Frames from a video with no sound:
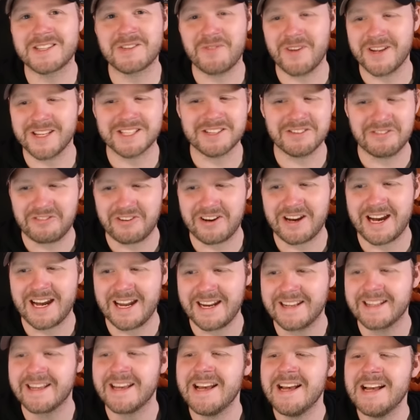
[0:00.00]

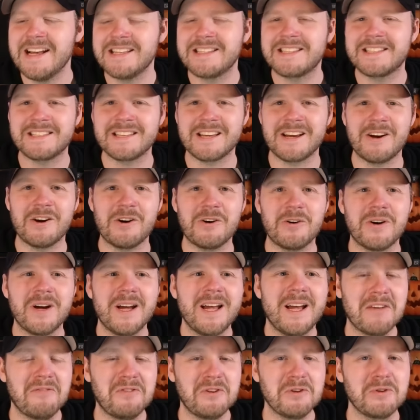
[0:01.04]
specified. So
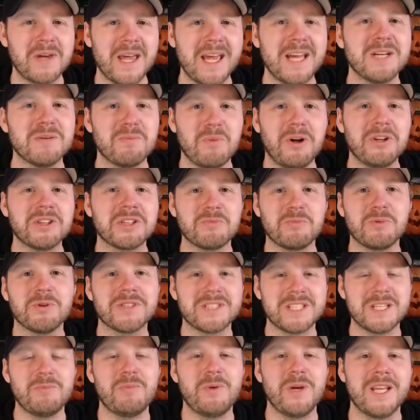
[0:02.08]
if you gained multiple
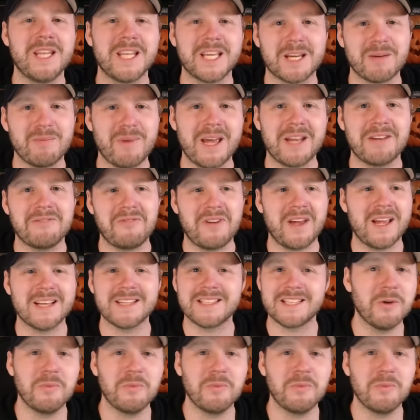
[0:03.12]
CP in the command phase,